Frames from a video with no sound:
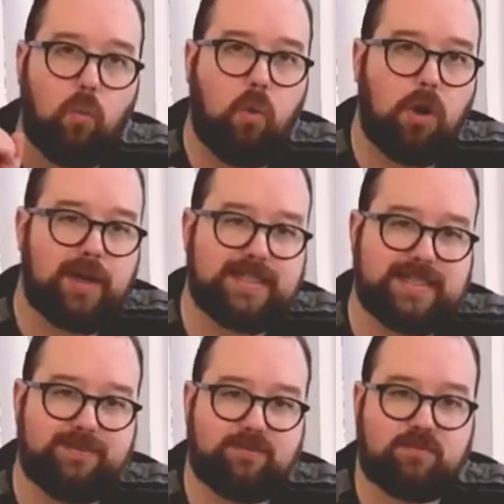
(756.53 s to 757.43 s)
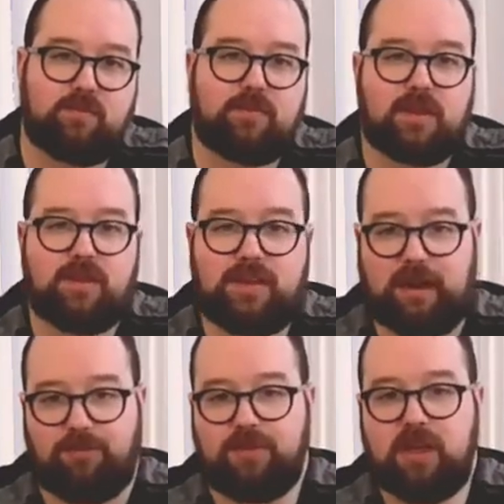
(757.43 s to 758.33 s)
What is it?
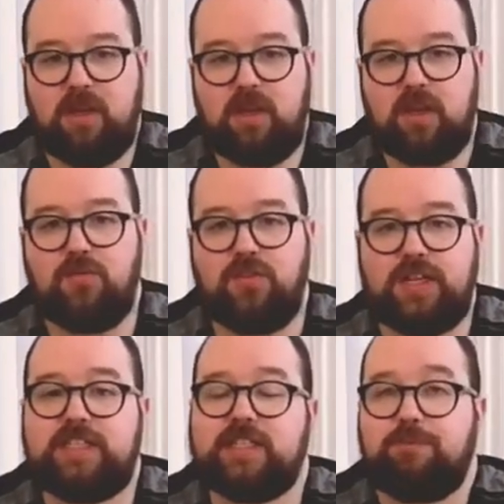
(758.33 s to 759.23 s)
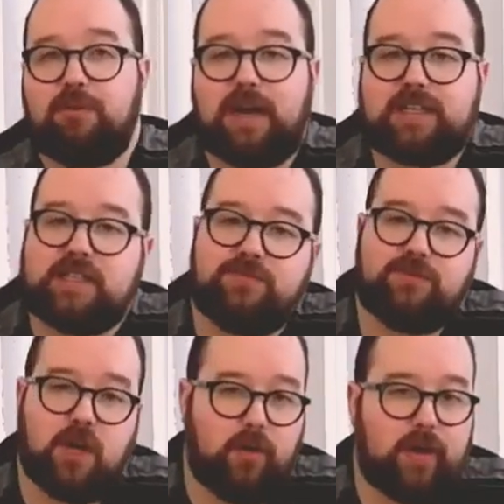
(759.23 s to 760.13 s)
Now, this is the practice
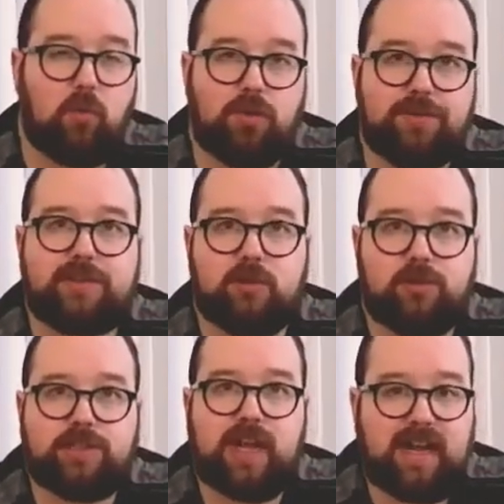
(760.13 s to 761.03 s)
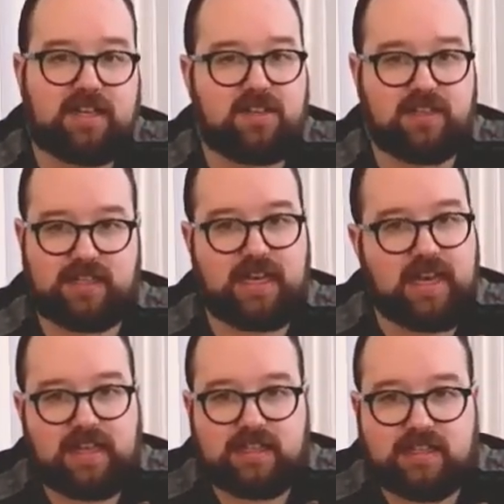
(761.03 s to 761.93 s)
of knowing what the source actually
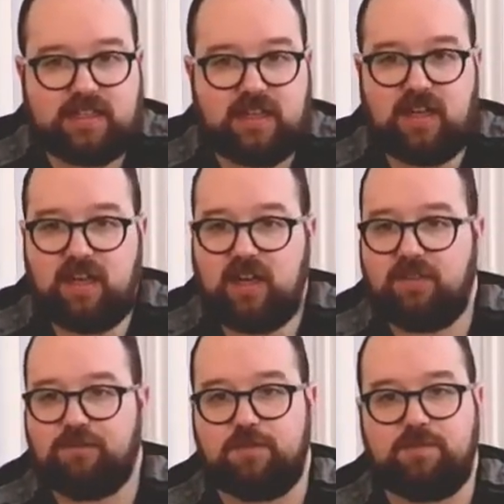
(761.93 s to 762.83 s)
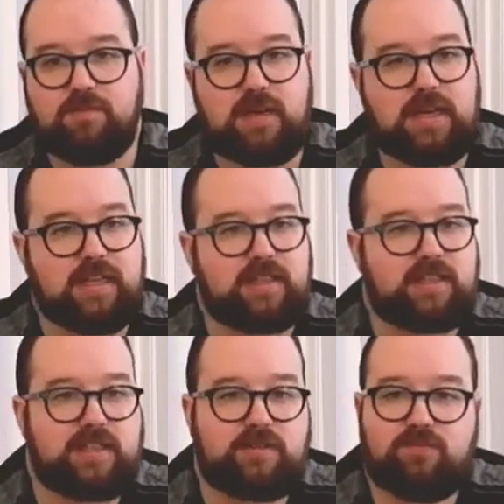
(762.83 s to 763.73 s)
is, from
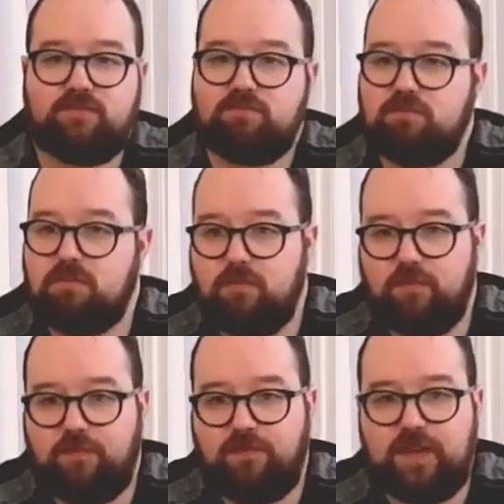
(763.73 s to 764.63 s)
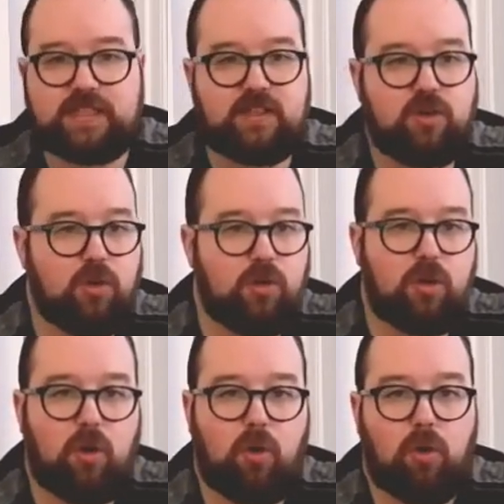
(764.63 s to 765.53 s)
its
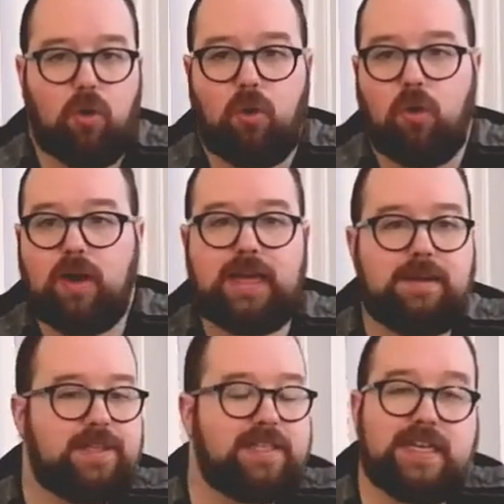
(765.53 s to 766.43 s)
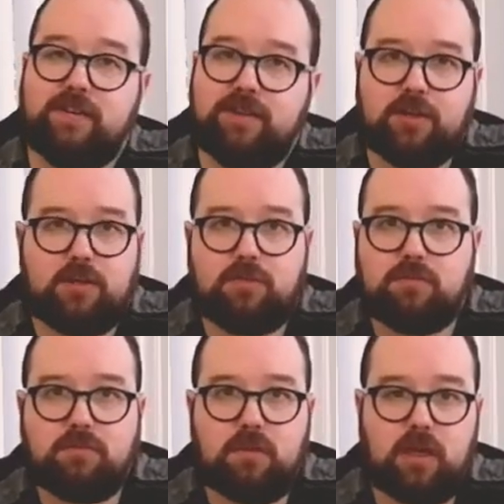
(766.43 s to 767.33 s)
physical or immaterial,
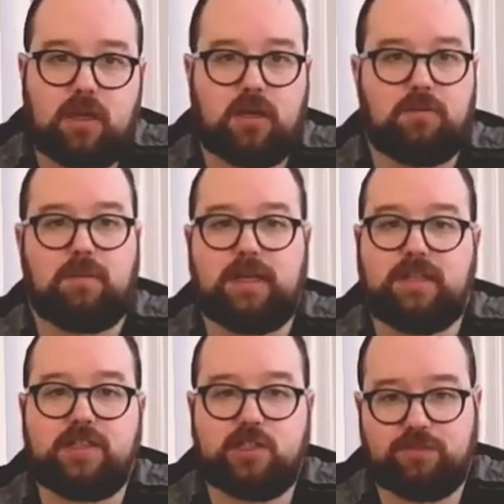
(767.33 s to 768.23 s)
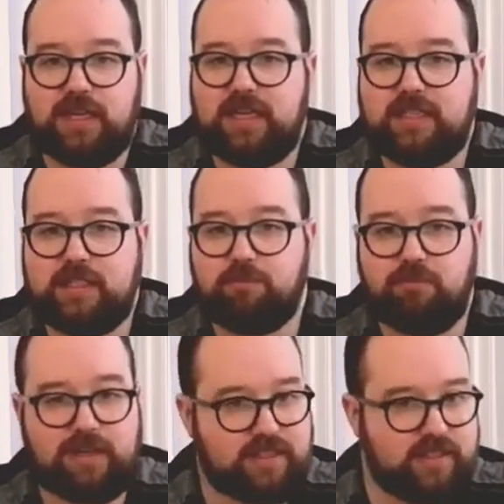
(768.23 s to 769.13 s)
in some cases,
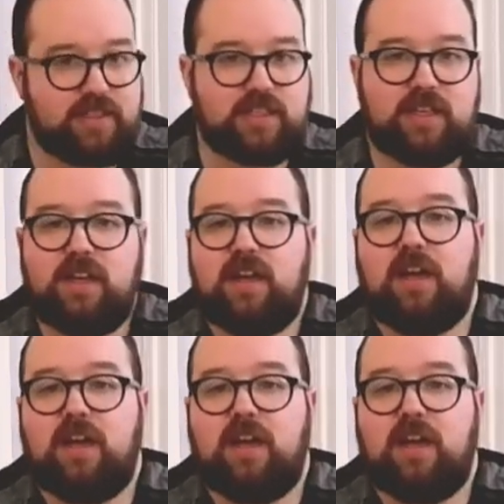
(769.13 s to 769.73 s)
presence,